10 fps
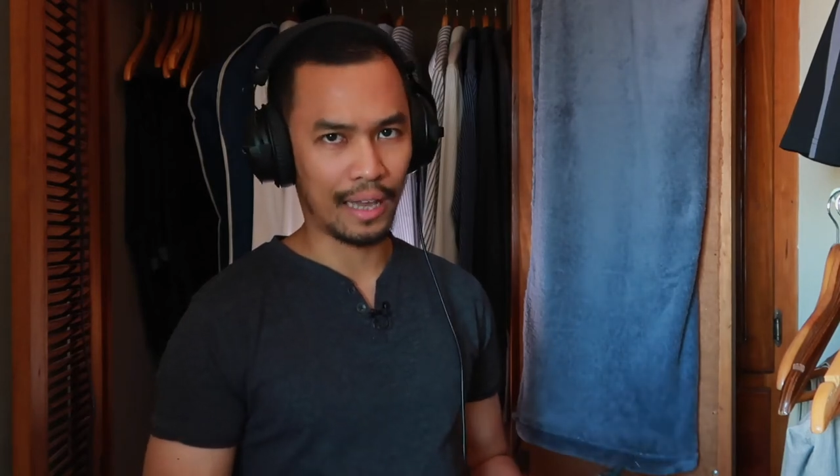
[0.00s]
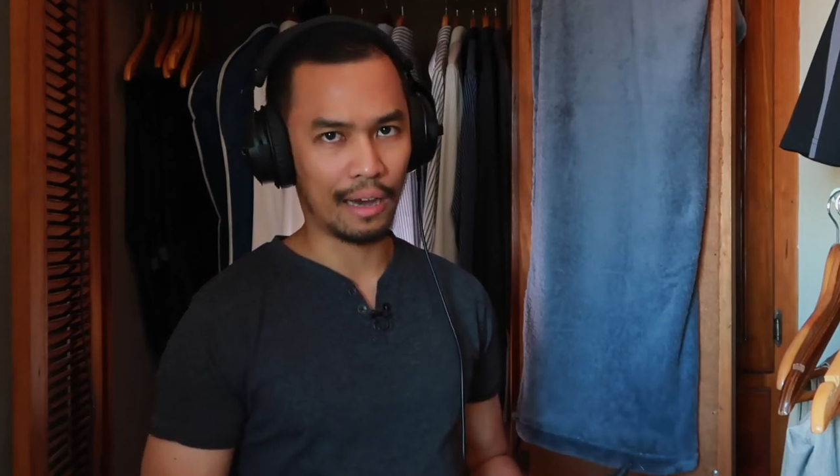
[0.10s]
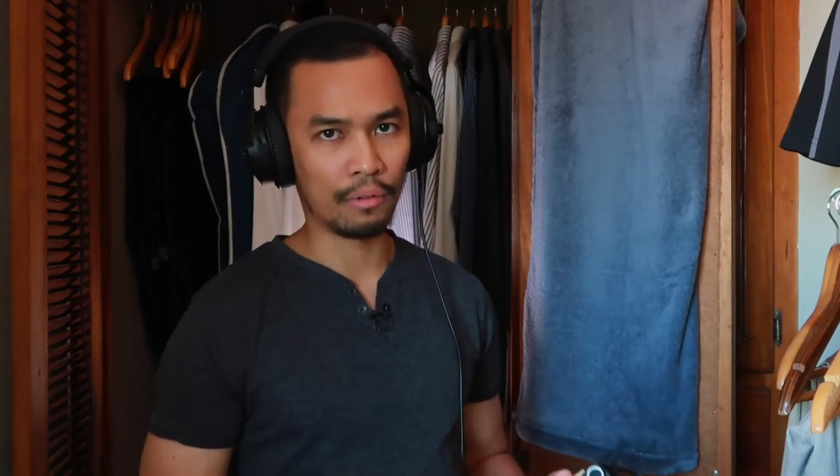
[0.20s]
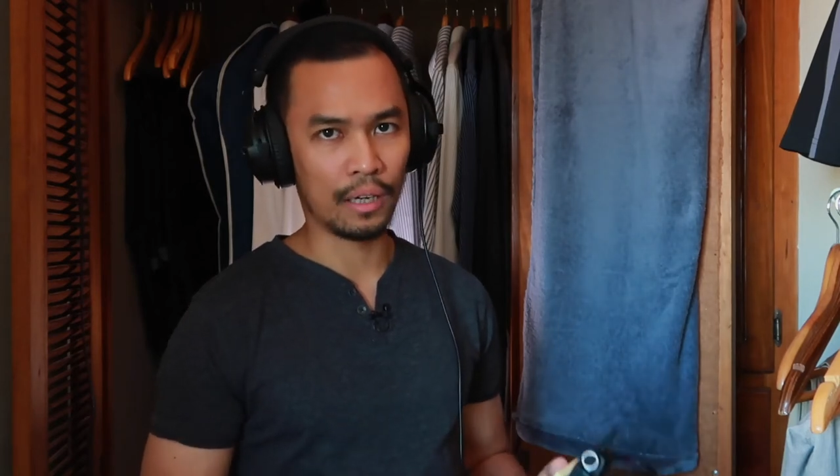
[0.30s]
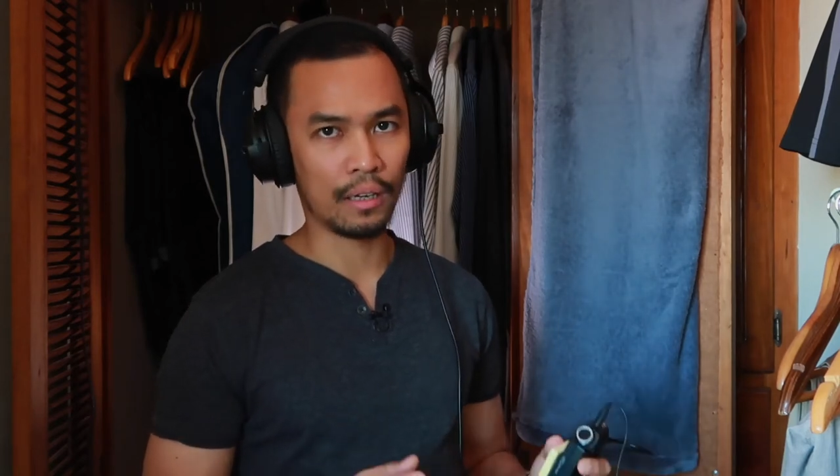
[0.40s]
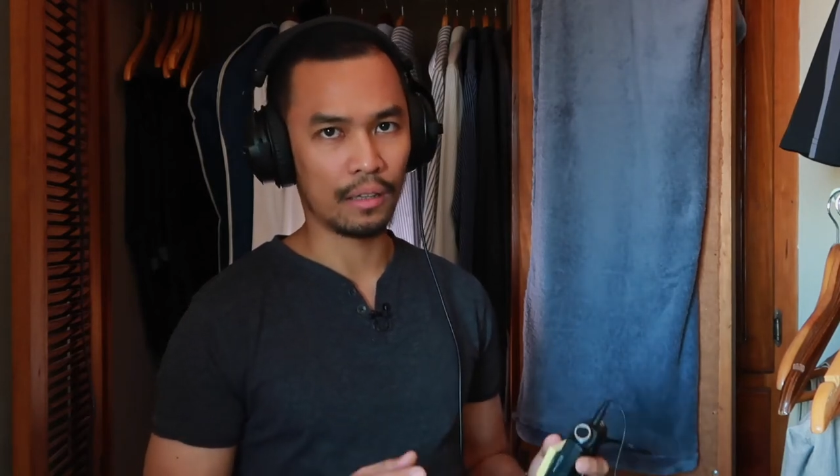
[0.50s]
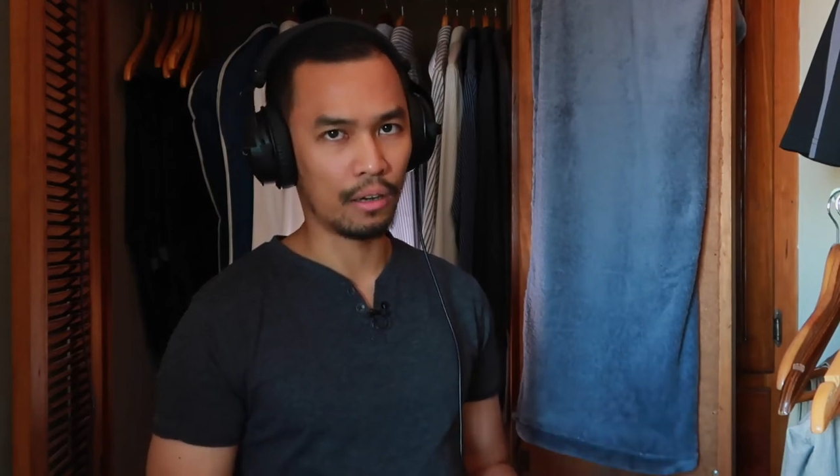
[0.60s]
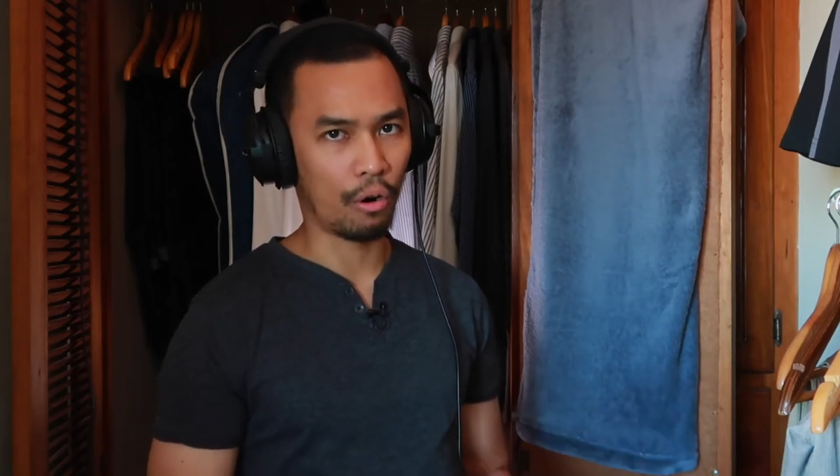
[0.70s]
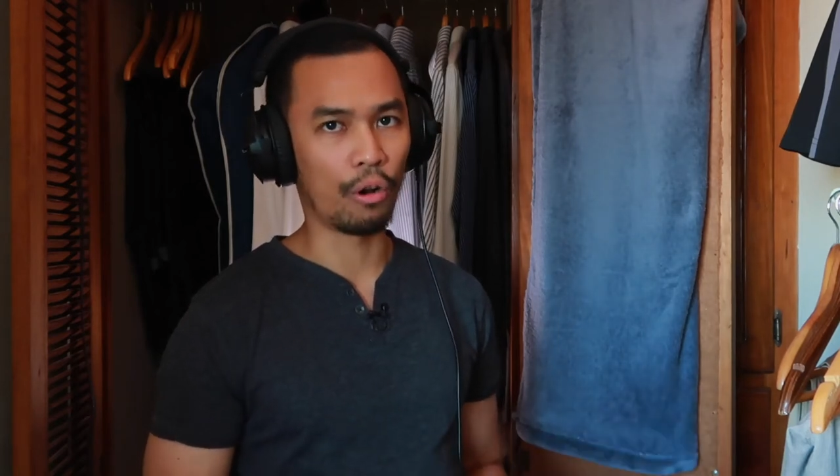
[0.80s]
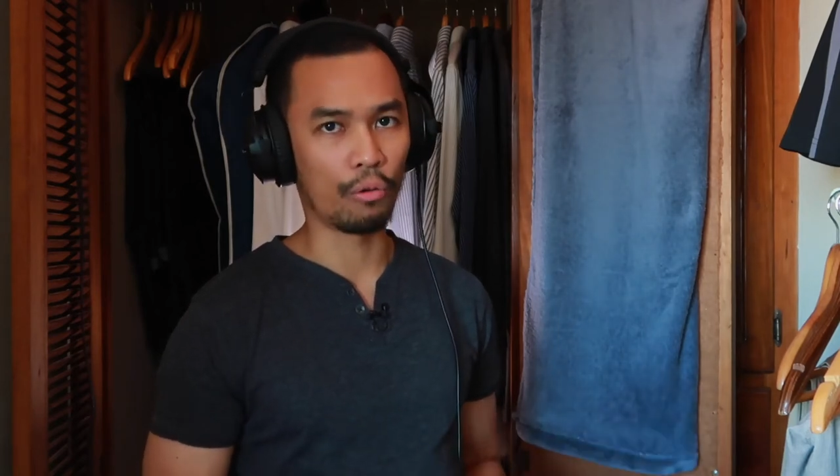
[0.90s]
down
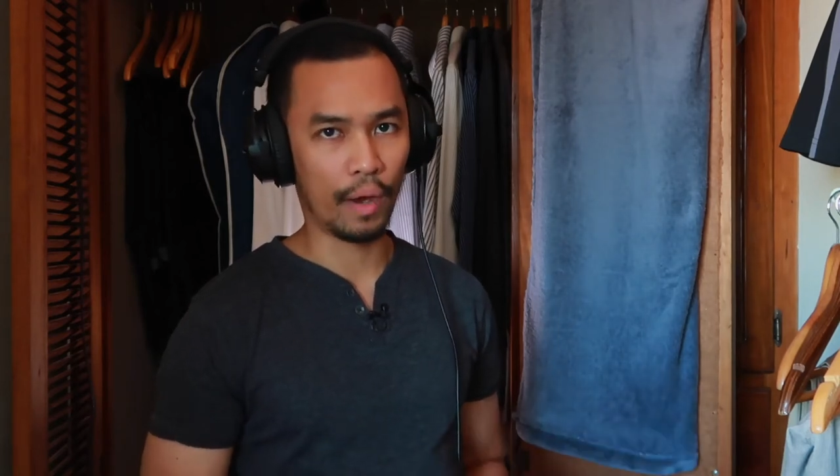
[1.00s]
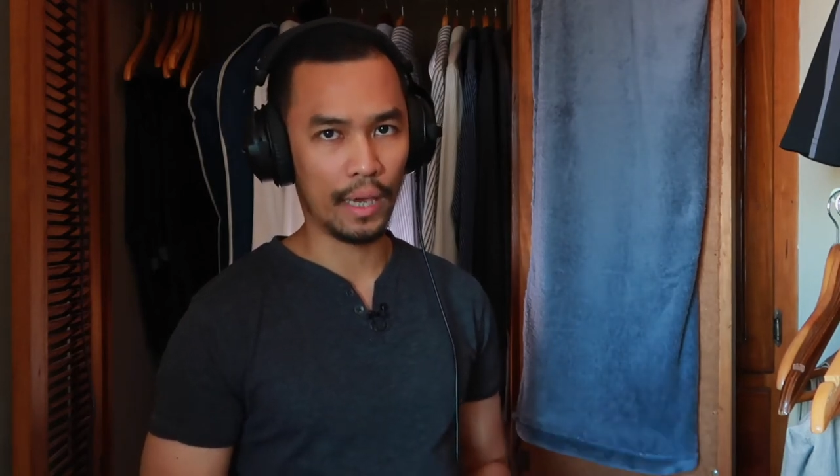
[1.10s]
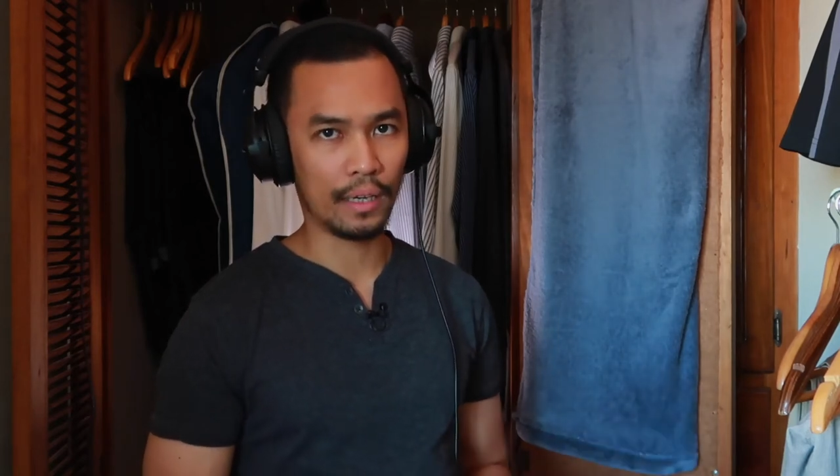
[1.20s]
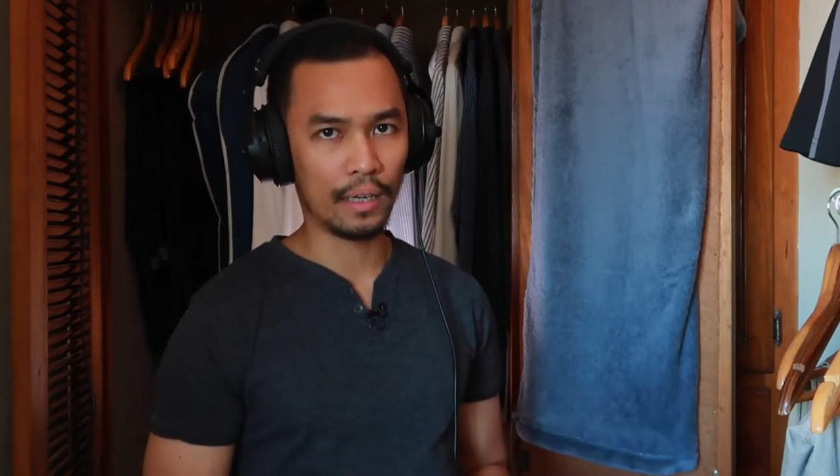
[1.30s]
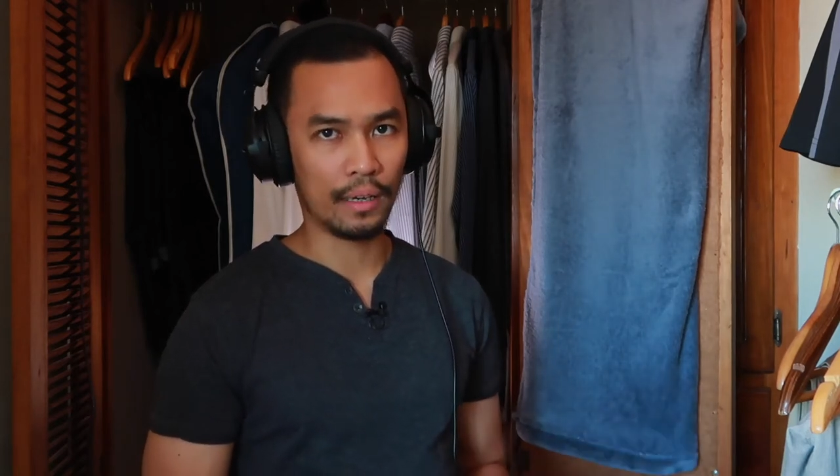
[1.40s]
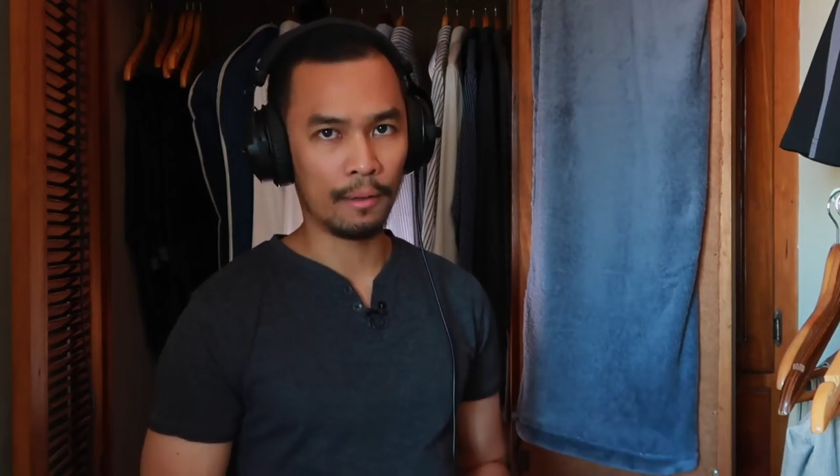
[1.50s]
the hallway.